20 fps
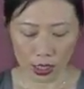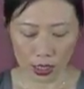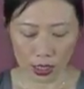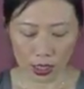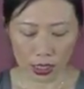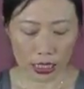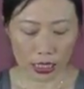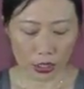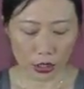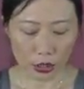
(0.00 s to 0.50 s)

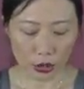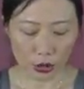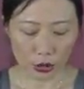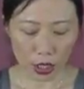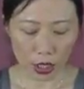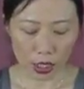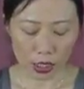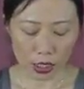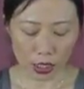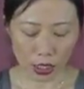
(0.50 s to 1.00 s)
These two
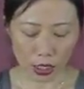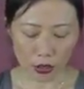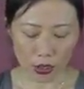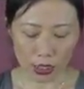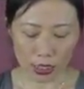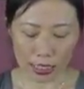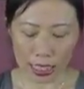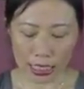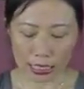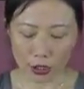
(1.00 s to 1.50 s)
drugs are
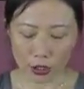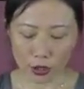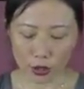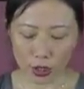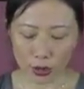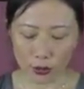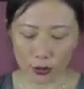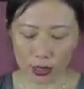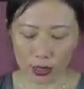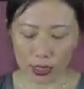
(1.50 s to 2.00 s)
standard
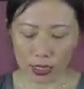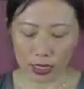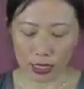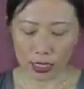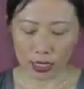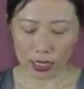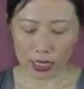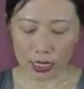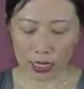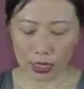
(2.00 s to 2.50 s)
treatments
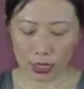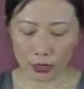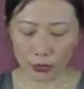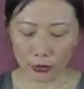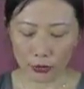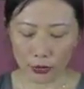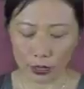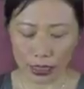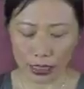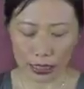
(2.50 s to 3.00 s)
that her
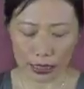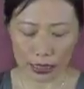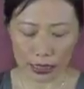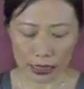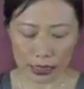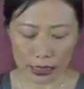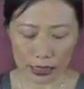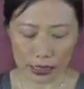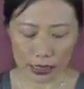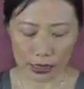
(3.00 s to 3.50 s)
fertility
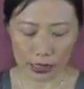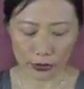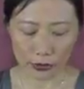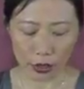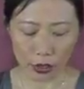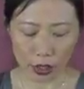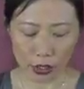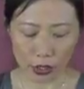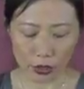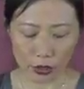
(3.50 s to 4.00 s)
clinic
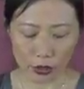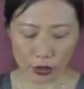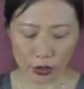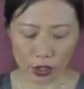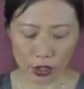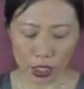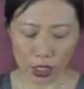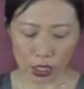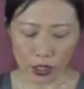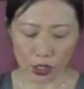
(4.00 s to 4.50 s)
advised her
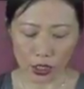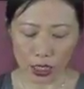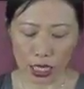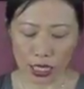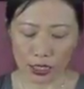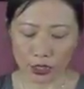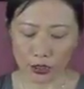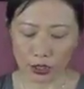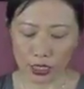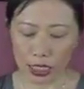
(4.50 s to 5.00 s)
to
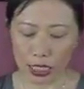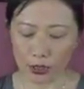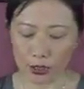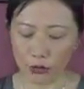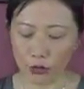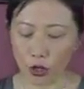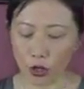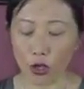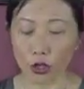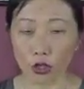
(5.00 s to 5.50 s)
undertake
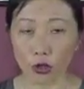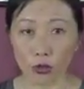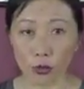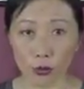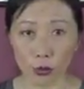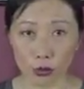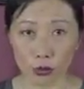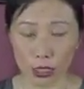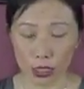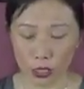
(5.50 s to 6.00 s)
for
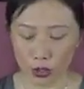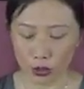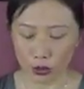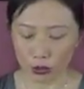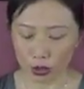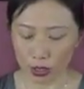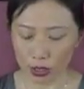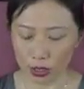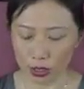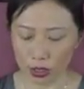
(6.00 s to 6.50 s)
autoimmune
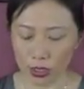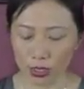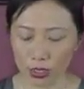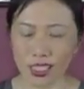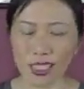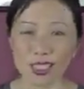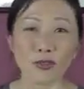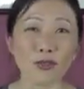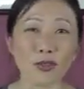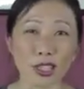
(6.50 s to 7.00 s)
issues.
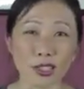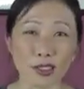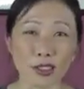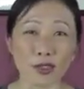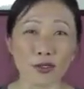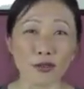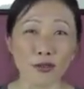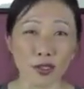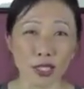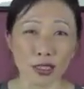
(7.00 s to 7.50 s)
It's a
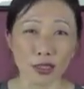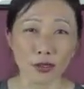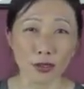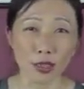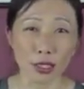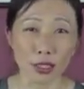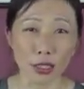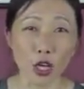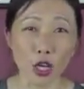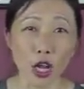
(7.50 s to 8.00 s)
very, very,
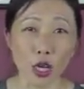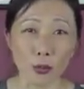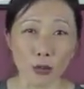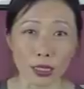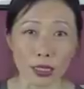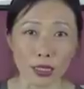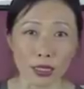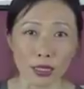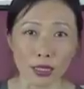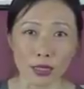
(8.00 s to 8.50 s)
very
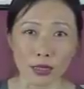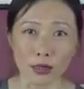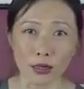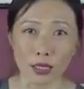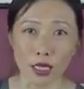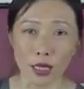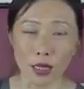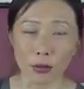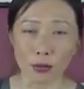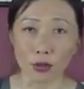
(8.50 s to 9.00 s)
common
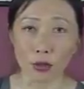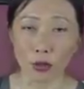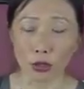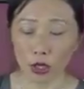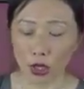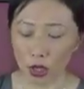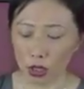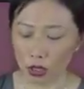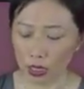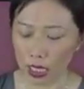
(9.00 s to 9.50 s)

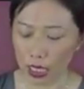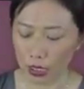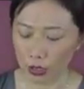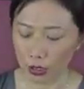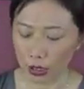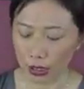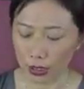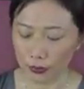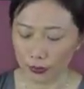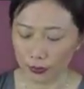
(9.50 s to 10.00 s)
protocol,
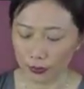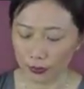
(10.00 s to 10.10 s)
actually.